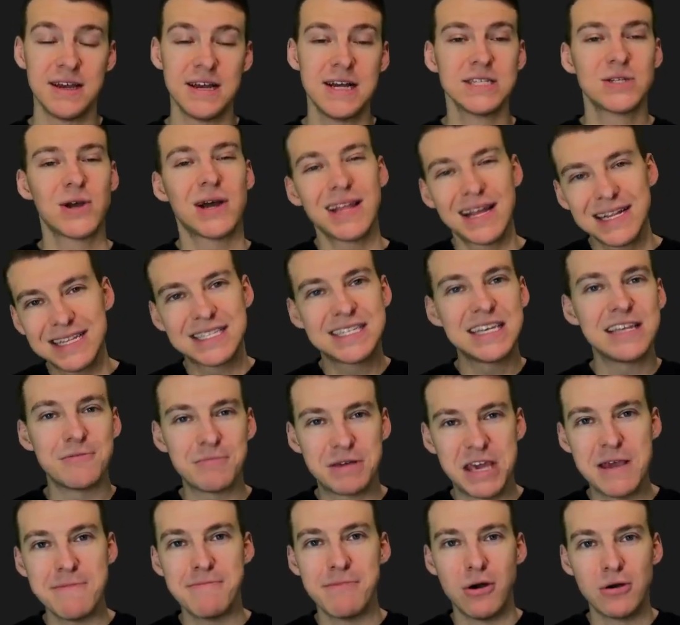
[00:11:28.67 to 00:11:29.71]
So I'd like to see them
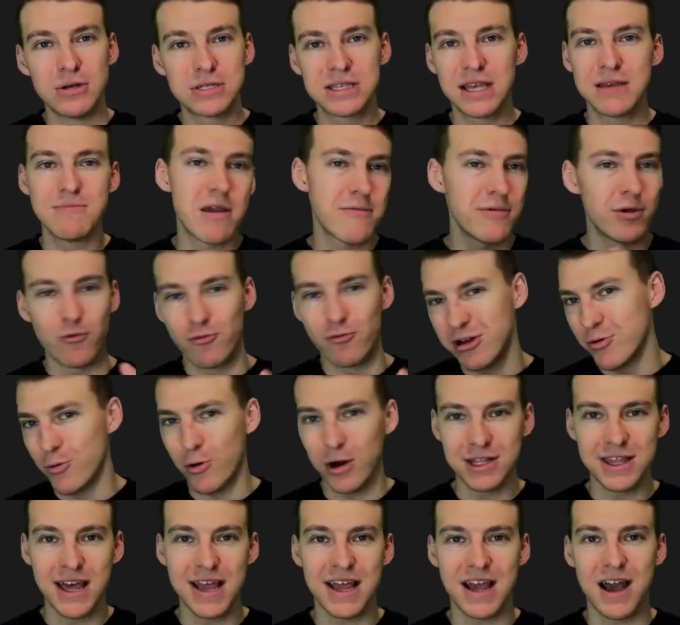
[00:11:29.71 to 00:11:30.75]
keep Mosley, maybe
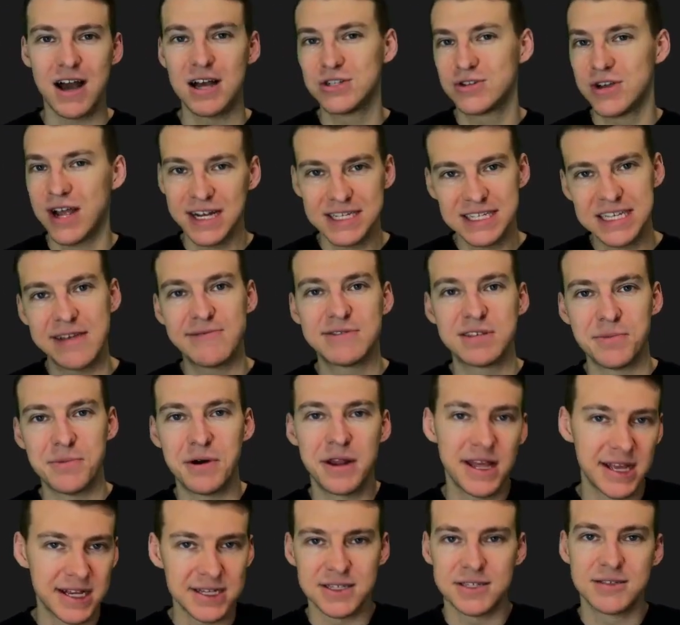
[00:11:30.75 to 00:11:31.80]
rework that contract, save some
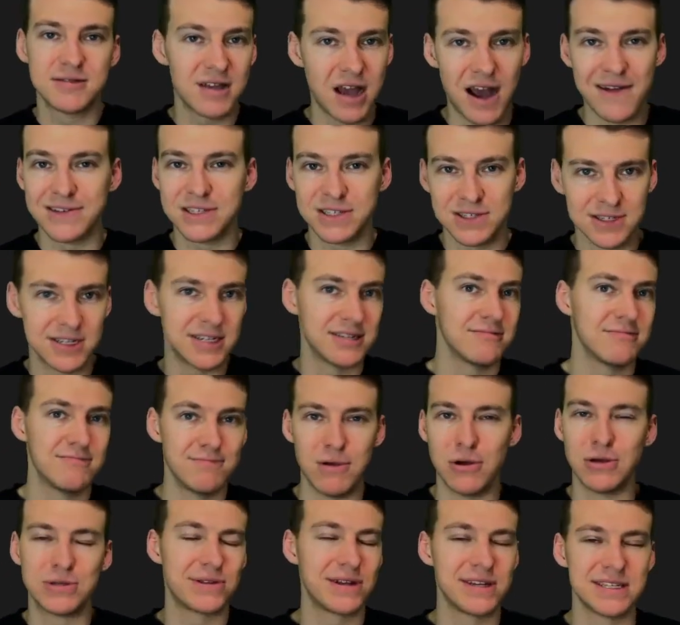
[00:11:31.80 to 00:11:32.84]
money, because obviously
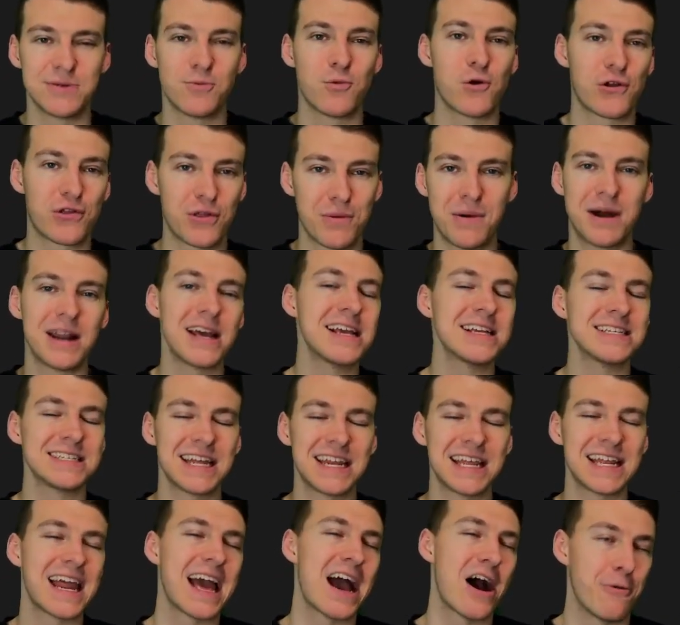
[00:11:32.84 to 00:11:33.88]
Mosley isn't worth the money he's
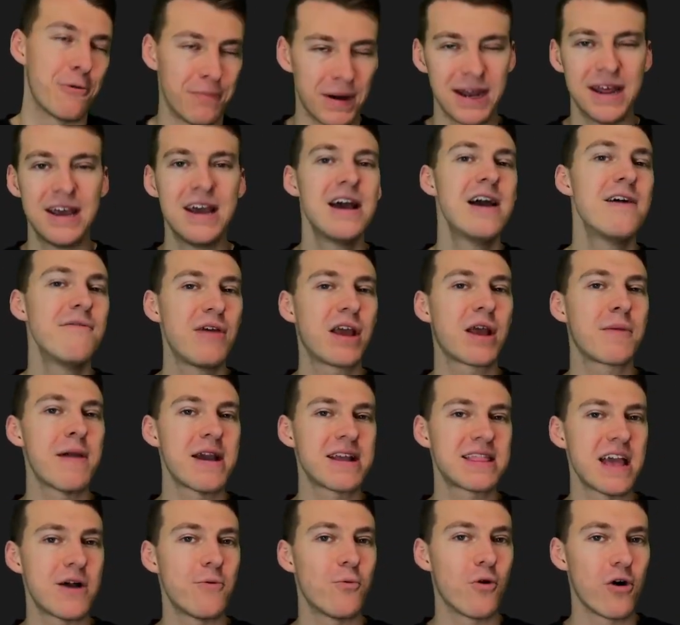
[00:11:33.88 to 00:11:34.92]
getting now. But if they can
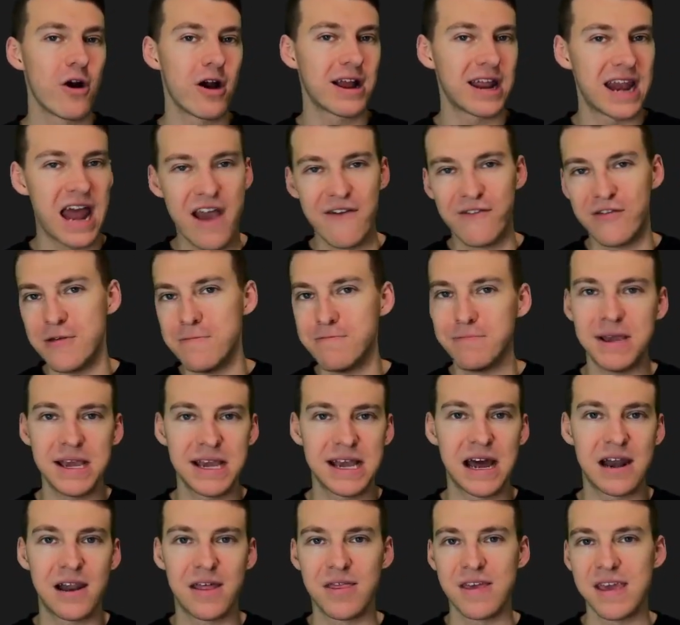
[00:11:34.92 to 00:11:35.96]
make that work and have him be
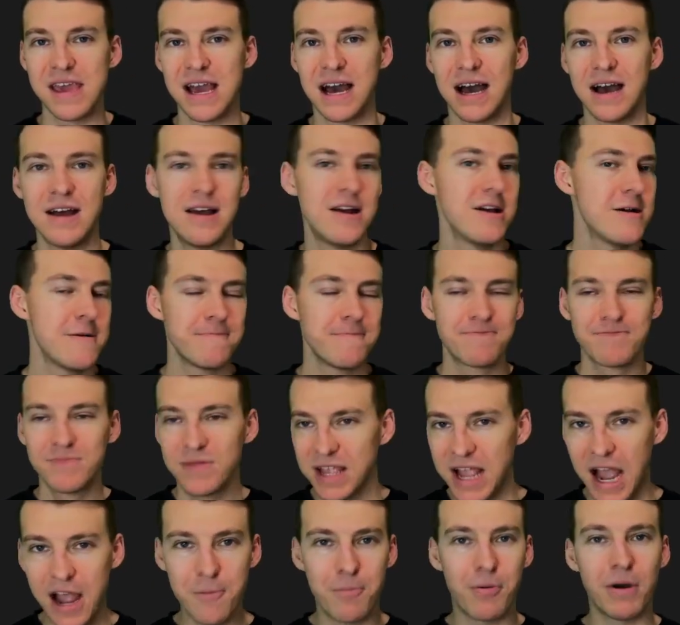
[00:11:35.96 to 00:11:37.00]
kind of the
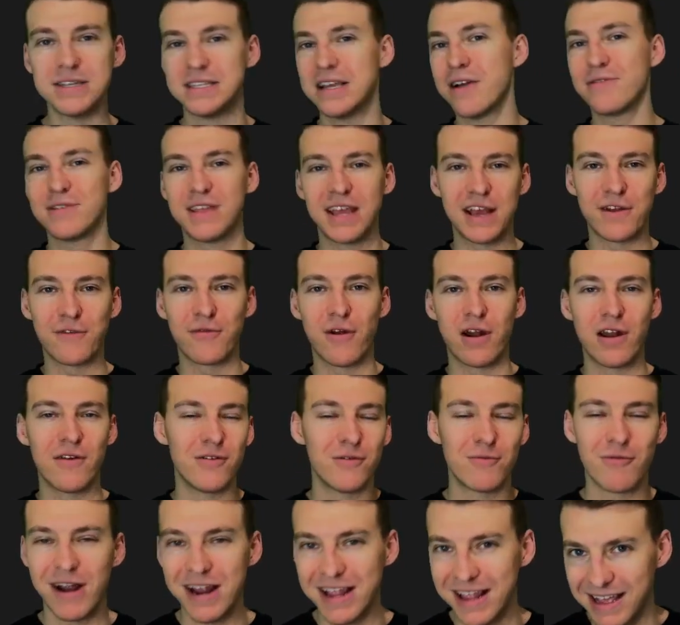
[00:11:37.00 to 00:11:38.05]
guy who plays everything in front of
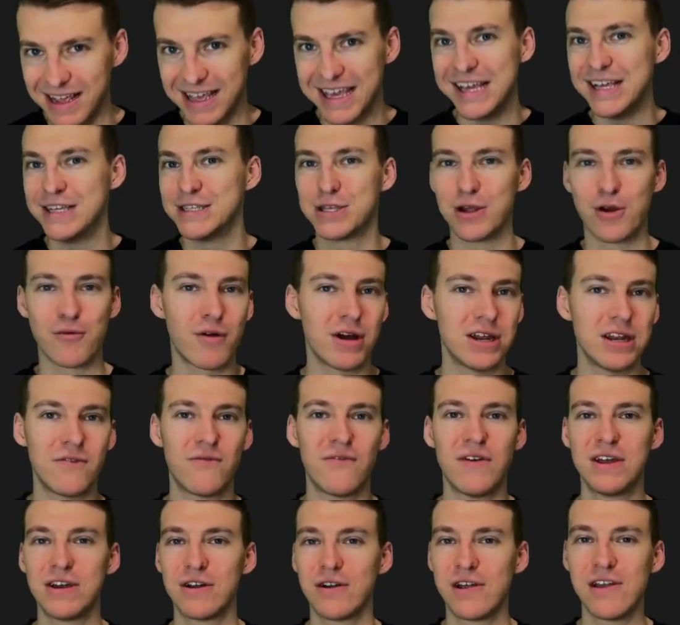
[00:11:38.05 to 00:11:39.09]
him, right? Like he's their run
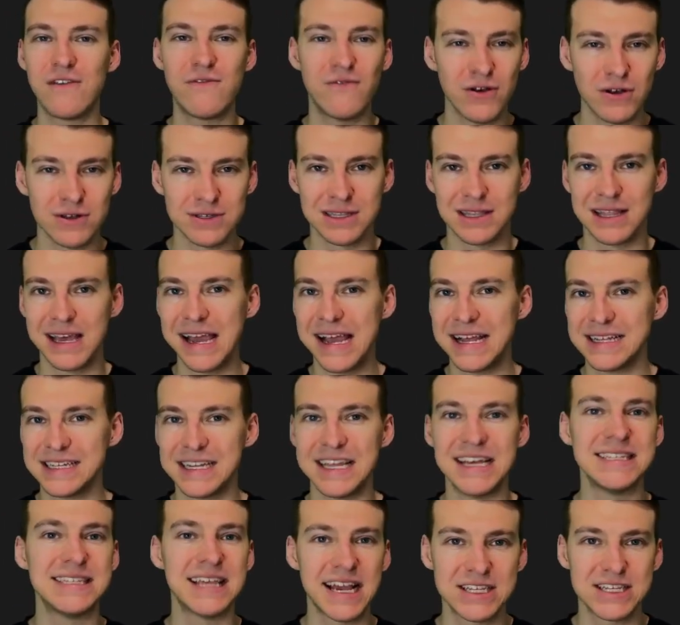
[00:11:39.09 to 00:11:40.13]
defender, he fills lanes, and
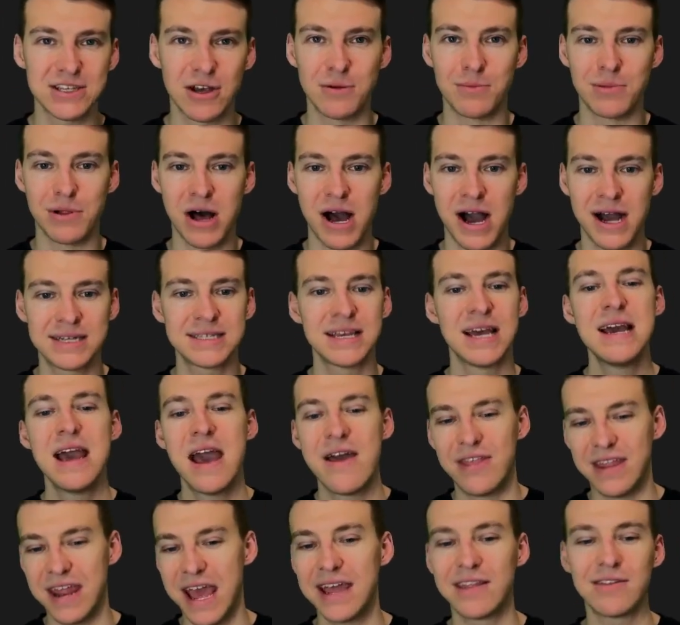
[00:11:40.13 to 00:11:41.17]
he takes on blocks. And
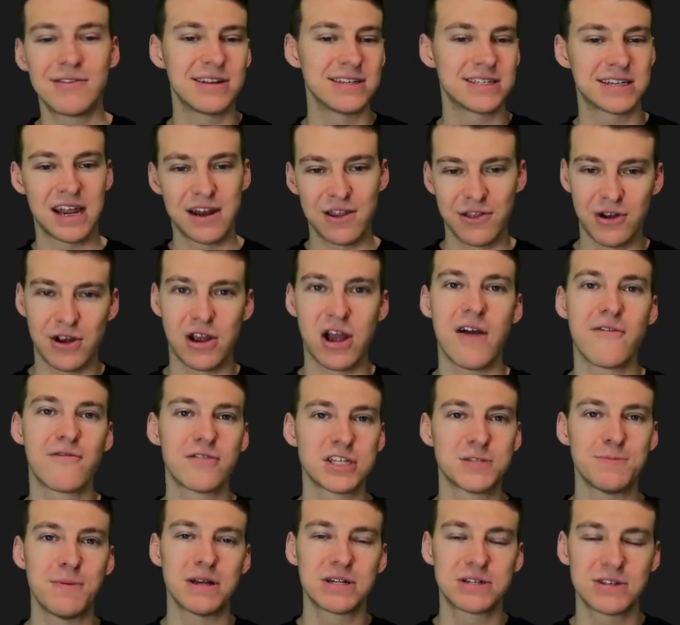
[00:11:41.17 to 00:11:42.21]
then Henley's kind of their coverage
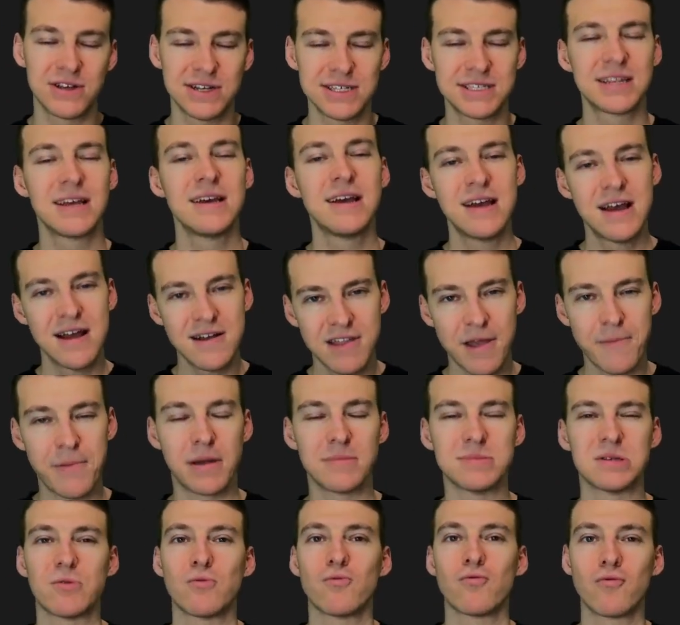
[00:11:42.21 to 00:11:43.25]
specialist. That
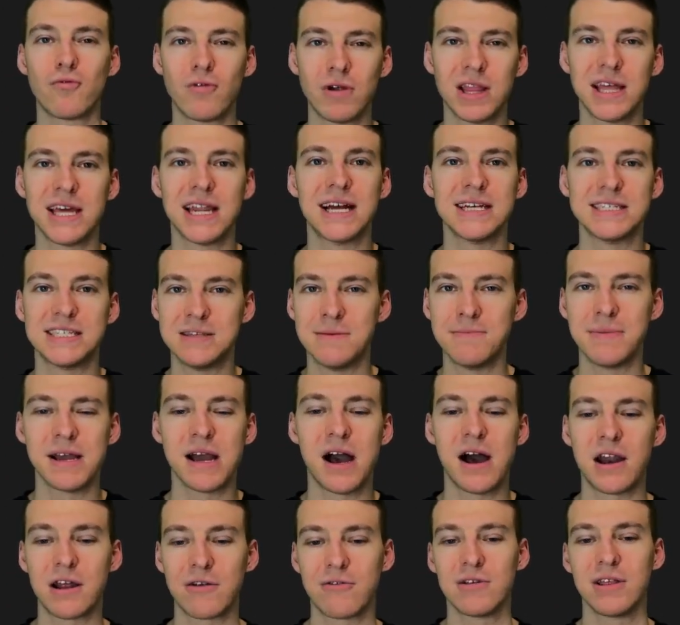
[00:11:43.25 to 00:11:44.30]
becomes a really nice
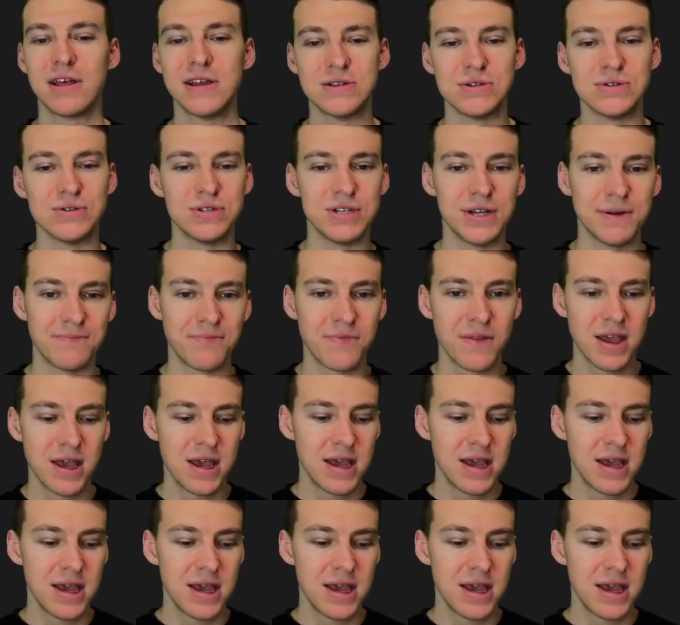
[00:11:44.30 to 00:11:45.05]
symbiotic relationship.